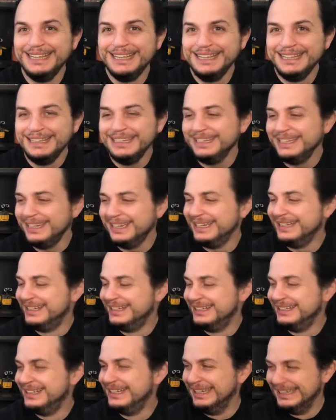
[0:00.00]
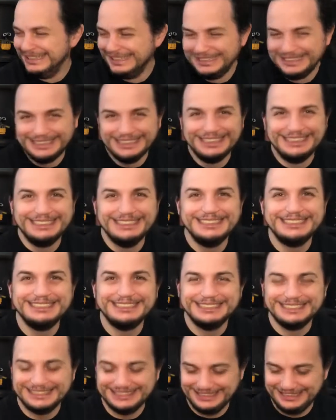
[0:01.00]

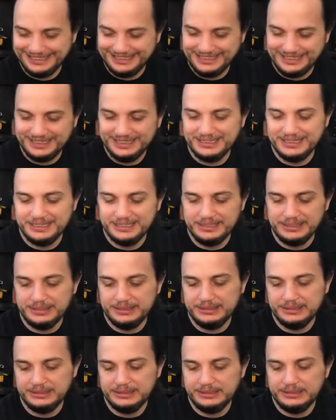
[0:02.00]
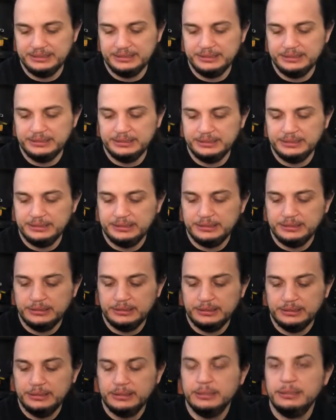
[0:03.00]

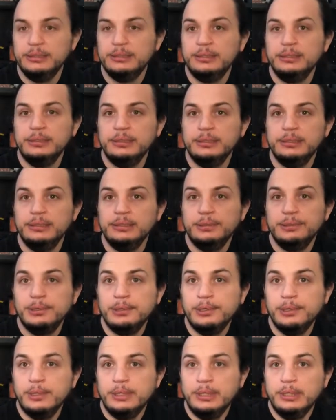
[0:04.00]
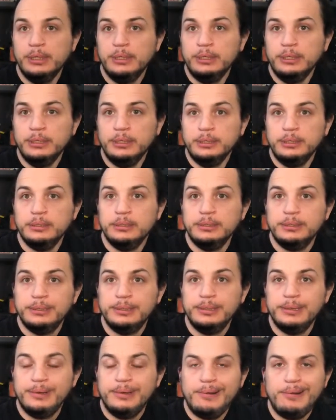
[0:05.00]

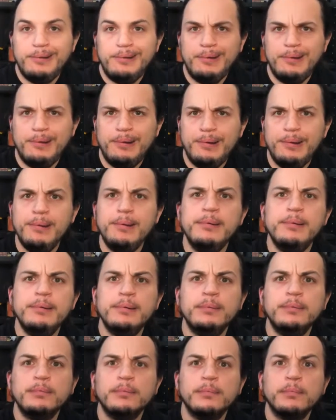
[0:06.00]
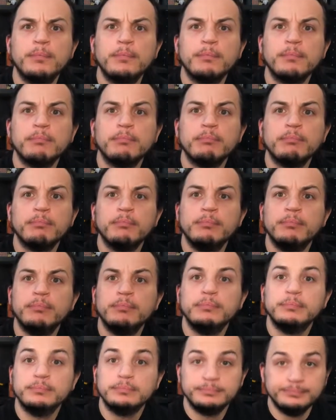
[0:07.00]
(silent)